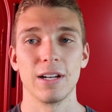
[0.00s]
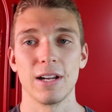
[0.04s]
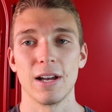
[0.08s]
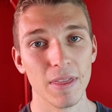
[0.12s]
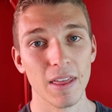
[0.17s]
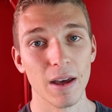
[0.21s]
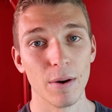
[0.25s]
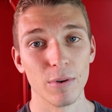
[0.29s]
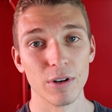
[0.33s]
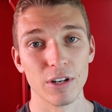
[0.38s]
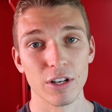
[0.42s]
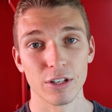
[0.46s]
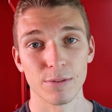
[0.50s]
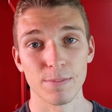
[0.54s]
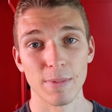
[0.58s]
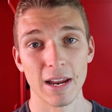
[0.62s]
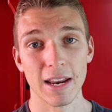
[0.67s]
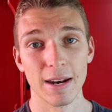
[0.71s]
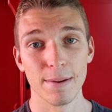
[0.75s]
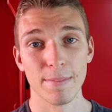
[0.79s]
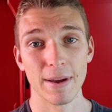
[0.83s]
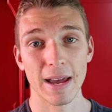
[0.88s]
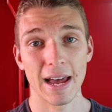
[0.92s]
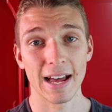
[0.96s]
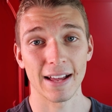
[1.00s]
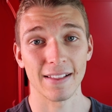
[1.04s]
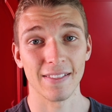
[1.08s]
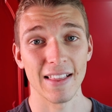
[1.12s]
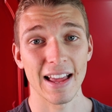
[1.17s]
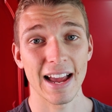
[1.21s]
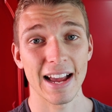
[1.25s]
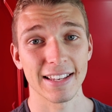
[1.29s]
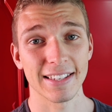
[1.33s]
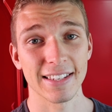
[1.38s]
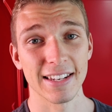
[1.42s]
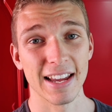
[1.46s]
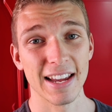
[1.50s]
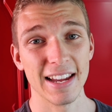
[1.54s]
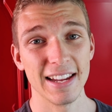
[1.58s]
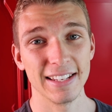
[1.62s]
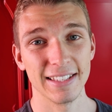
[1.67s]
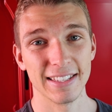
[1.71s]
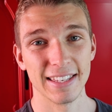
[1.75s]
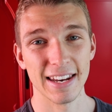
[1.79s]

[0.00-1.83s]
And then we just made it back last night.